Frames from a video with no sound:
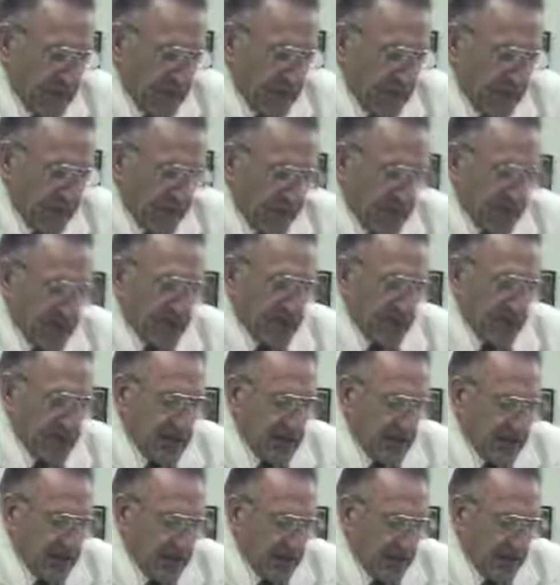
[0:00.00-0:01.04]
But this,
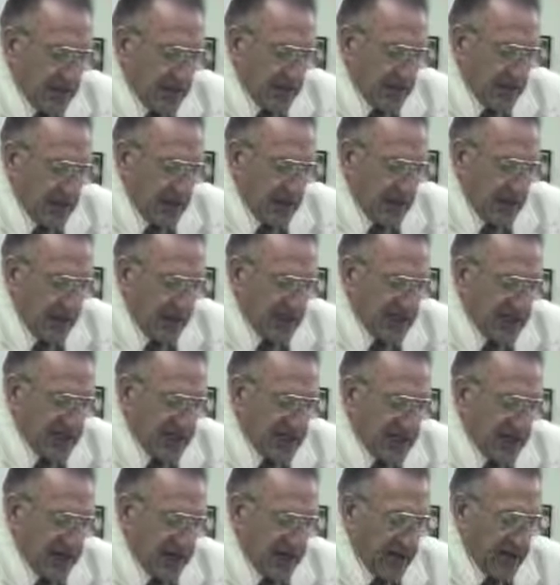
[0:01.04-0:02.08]
now he
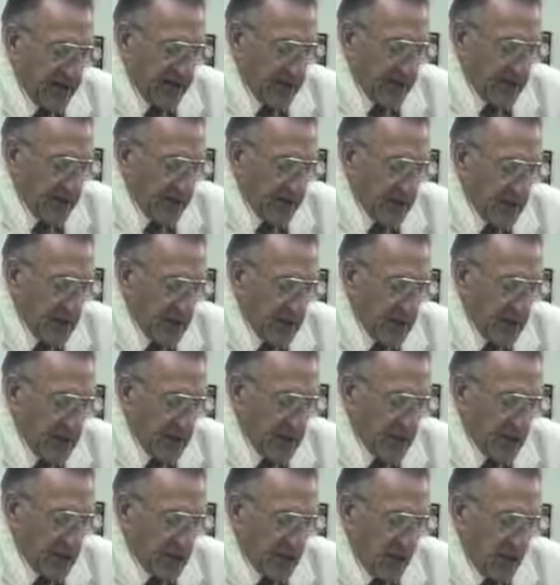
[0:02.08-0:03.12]
says here,
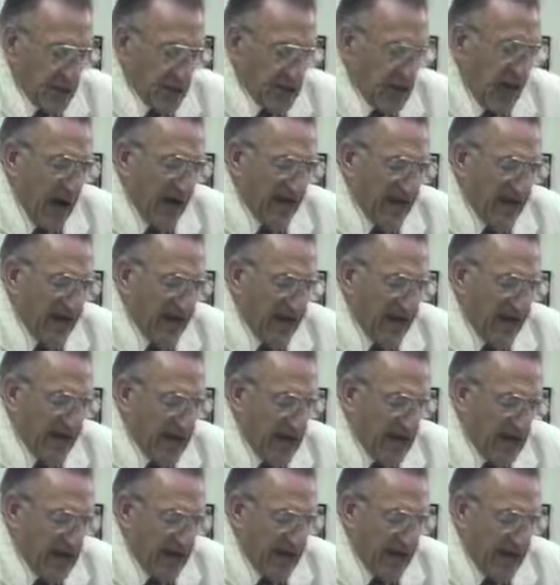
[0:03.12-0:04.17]
don't stop for
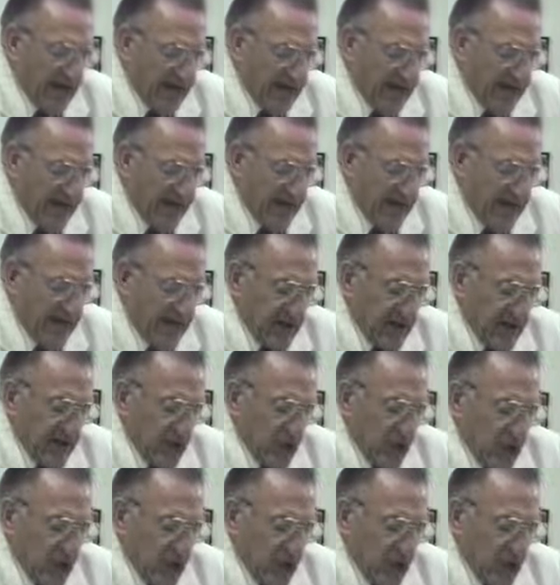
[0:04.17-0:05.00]
anything the same as Eve did.